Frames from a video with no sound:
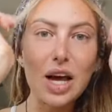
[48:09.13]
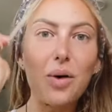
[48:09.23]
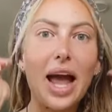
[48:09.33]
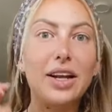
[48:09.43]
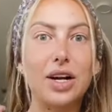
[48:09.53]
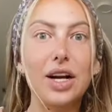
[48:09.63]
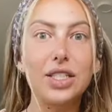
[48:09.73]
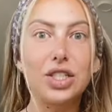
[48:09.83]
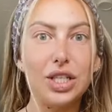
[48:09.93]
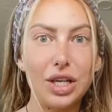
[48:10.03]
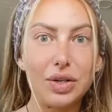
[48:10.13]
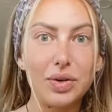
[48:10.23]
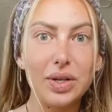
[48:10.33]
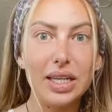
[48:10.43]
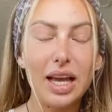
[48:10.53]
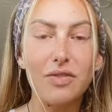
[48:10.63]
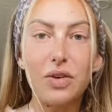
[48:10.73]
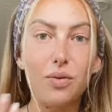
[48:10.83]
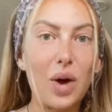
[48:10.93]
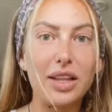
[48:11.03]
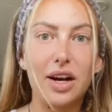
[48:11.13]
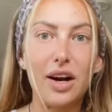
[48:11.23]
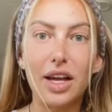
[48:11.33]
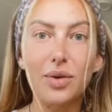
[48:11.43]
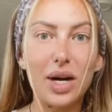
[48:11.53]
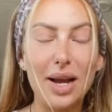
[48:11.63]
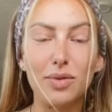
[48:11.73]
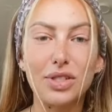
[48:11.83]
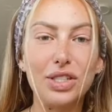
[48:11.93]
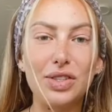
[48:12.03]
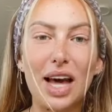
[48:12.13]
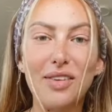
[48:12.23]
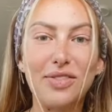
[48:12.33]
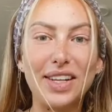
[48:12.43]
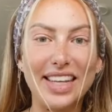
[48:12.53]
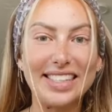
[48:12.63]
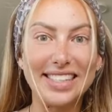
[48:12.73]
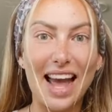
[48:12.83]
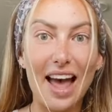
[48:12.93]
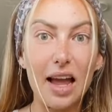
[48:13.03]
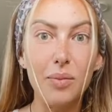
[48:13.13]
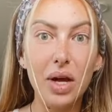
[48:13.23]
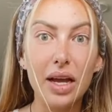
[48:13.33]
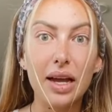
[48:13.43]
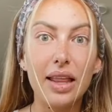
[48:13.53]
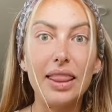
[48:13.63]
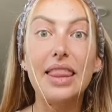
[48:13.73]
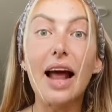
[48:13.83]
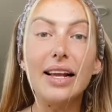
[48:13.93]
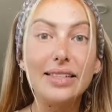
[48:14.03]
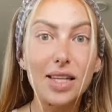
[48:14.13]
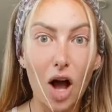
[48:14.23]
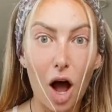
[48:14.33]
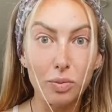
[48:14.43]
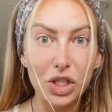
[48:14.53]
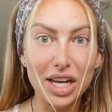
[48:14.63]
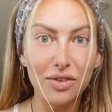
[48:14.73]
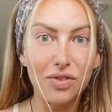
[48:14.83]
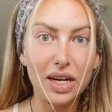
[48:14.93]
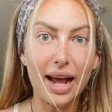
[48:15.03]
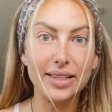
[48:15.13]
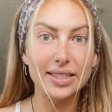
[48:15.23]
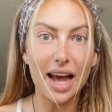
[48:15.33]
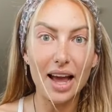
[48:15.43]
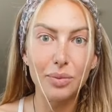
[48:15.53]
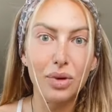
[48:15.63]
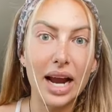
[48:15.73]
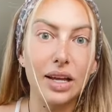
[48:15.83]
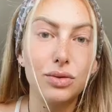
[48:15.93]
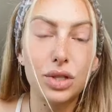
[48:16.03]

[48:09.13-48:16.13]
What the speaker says: So I encourage you, whether or not you were able to do that for this time, that is an option for next time, right?